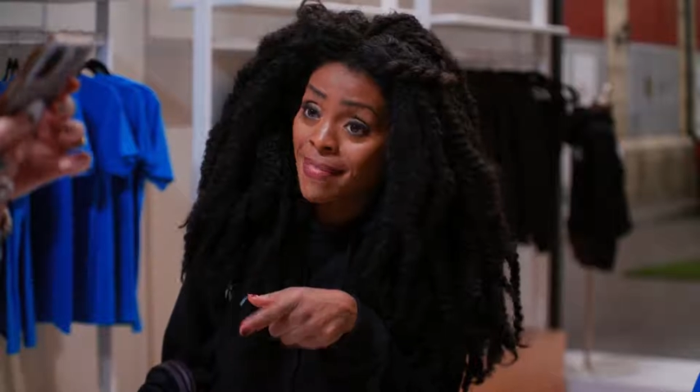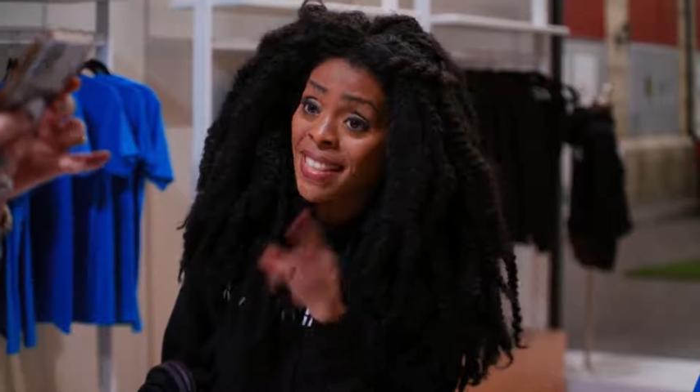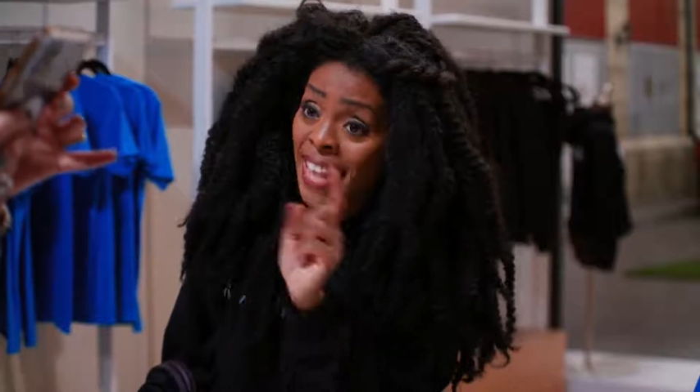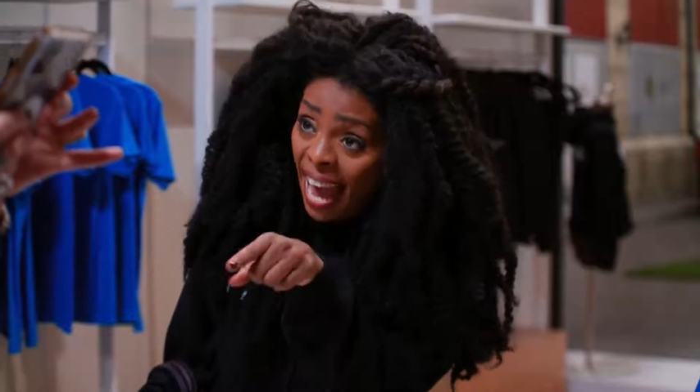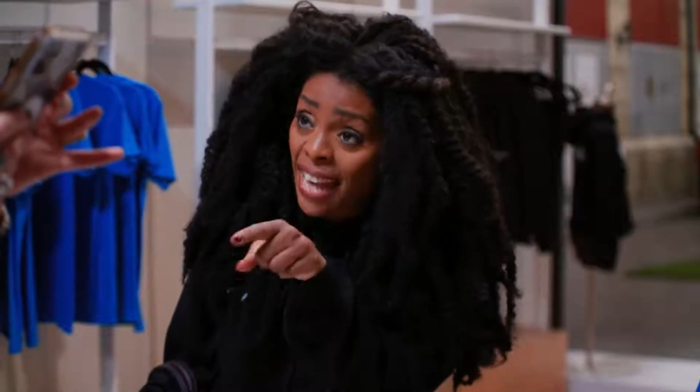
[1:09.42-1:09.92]

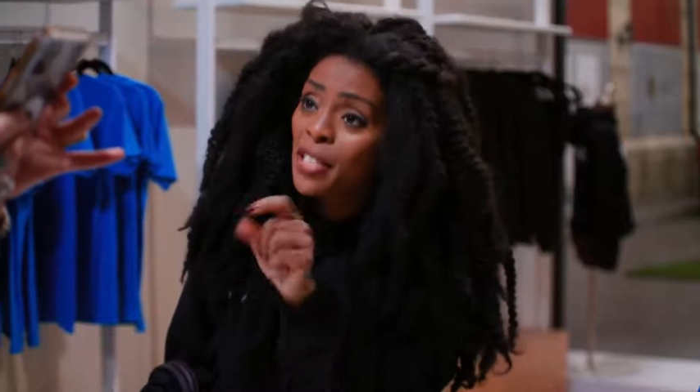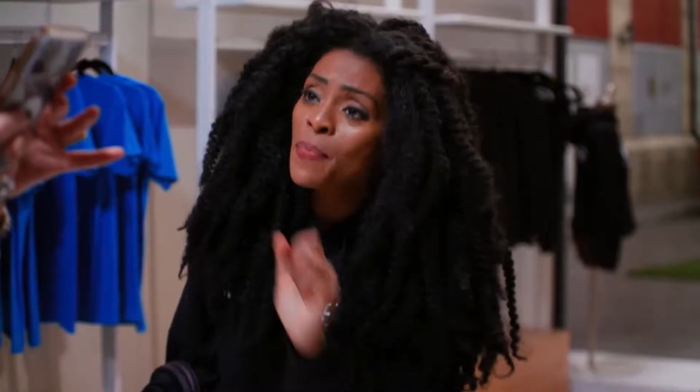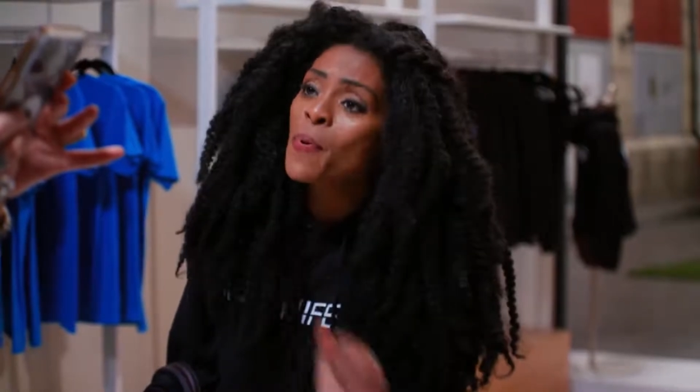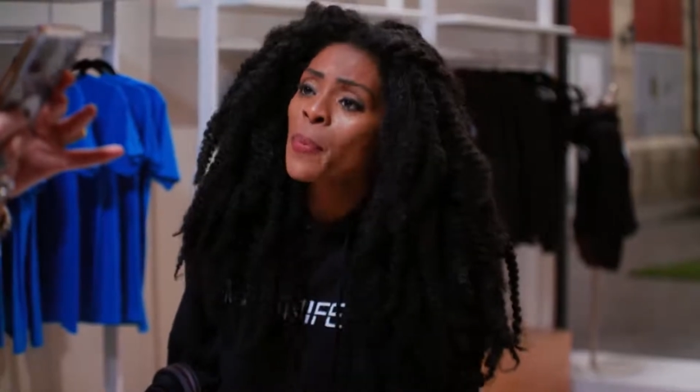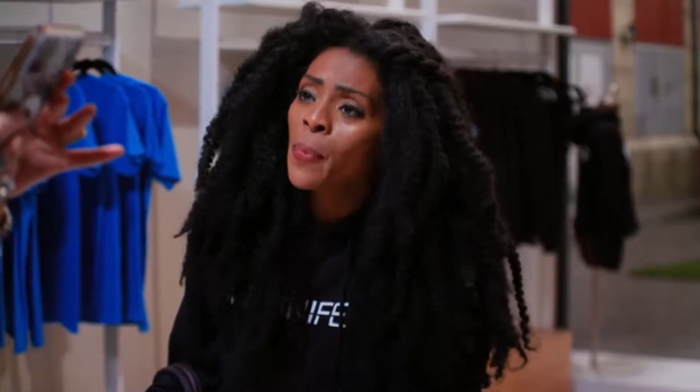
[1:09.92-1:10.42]

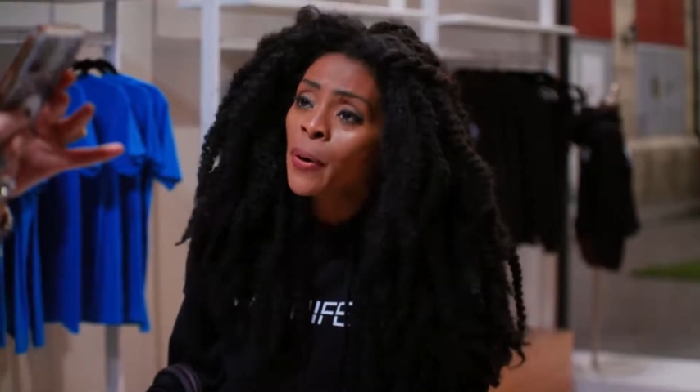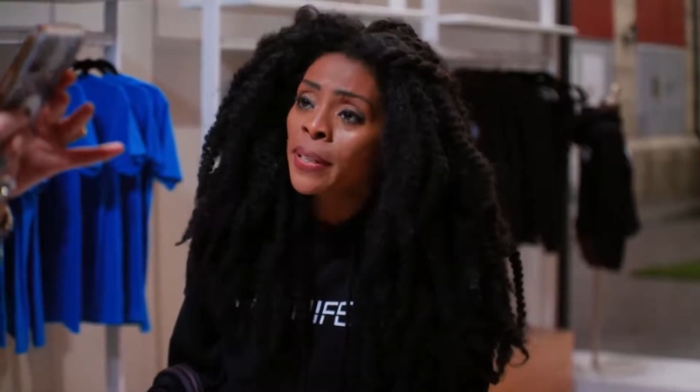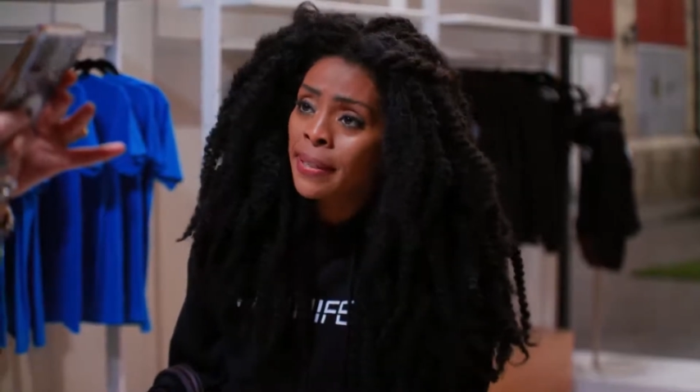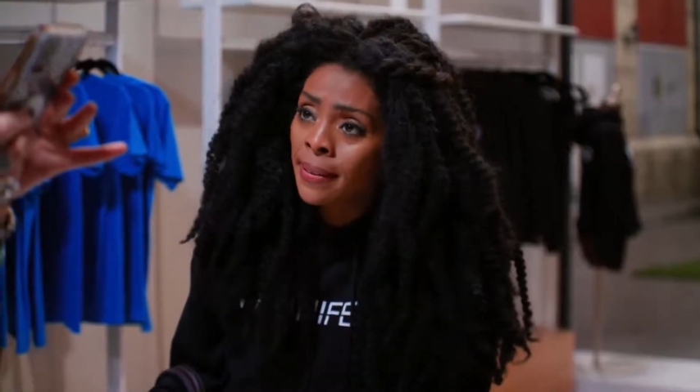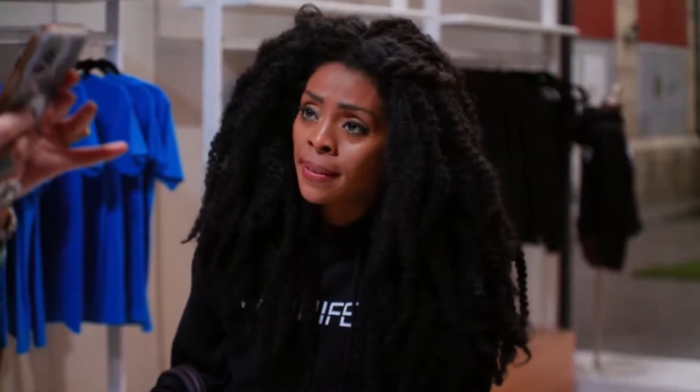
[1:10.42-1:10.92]
that's more
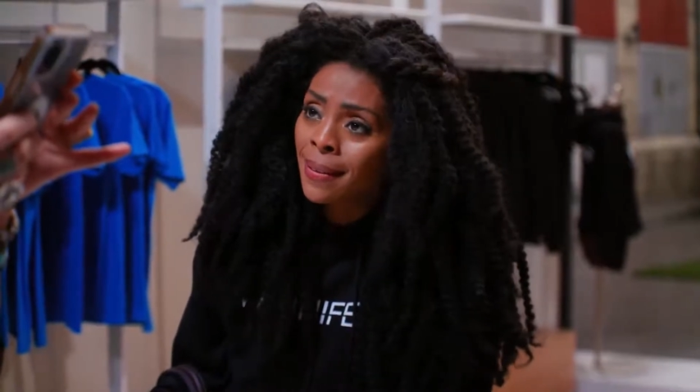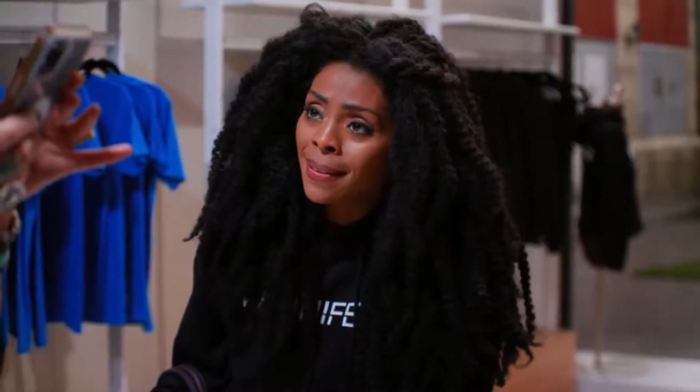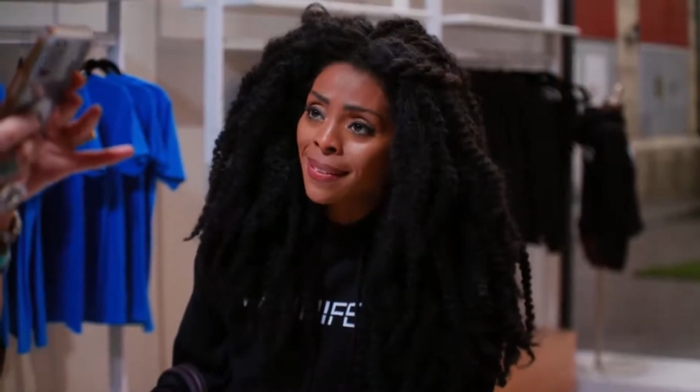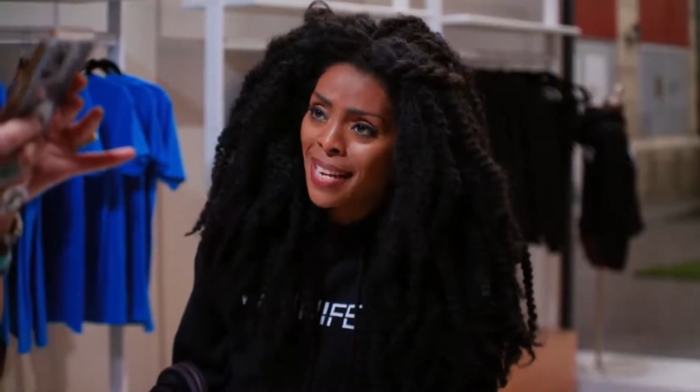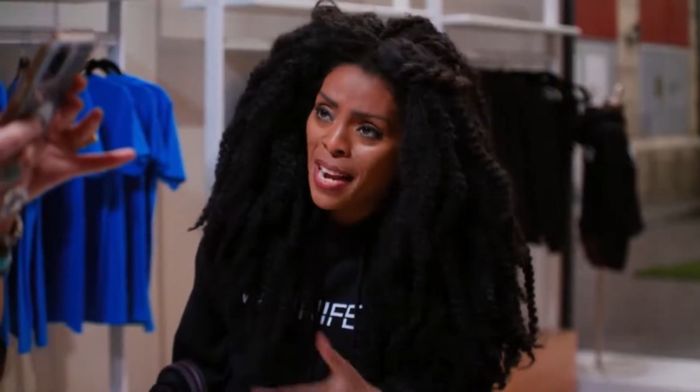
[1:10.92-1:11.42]
important
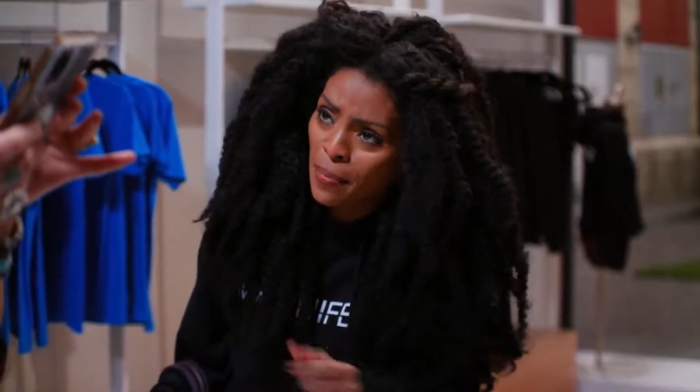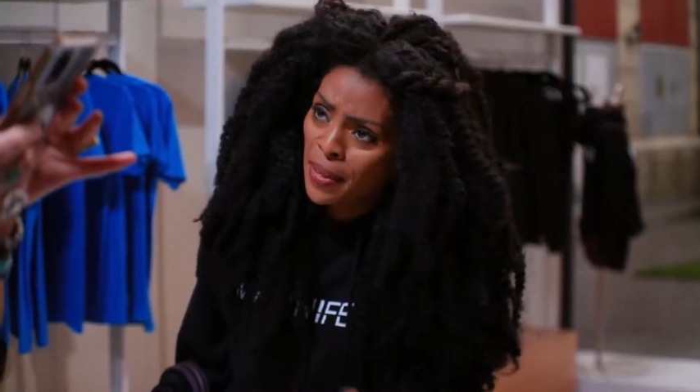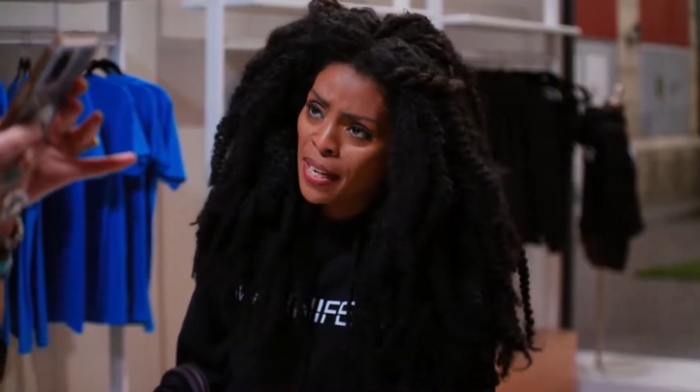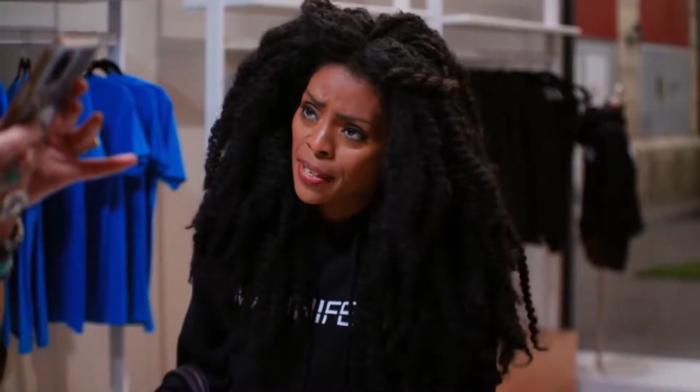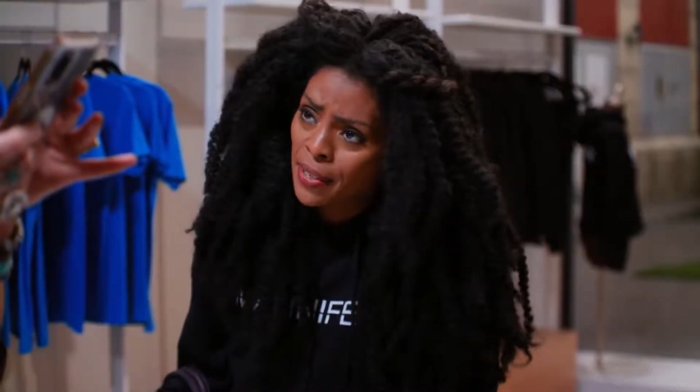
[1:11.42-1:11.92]
than
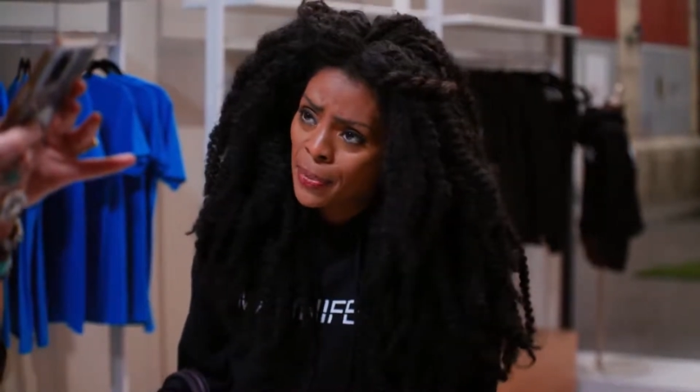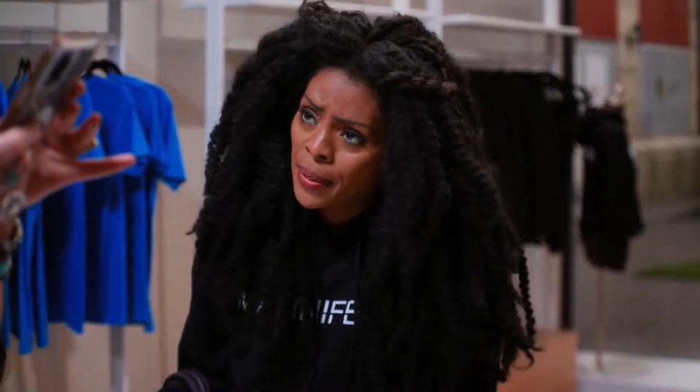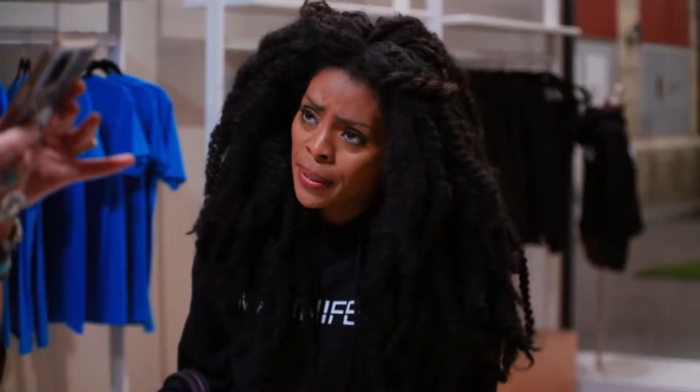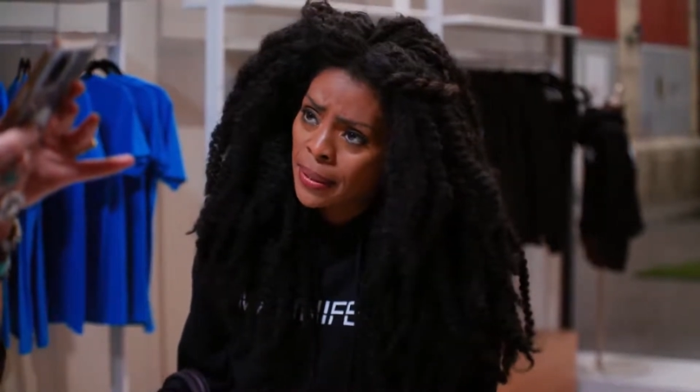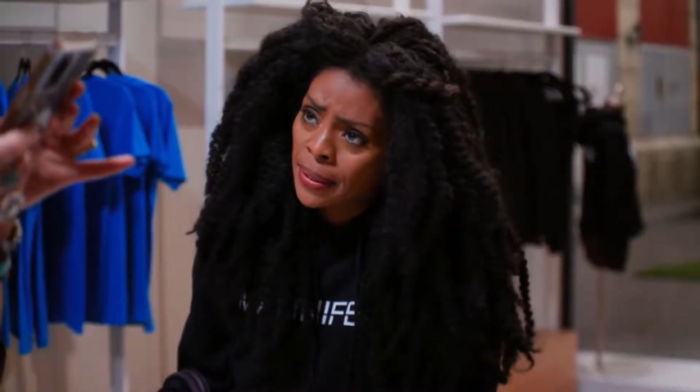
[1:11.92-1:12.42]
helping a customer.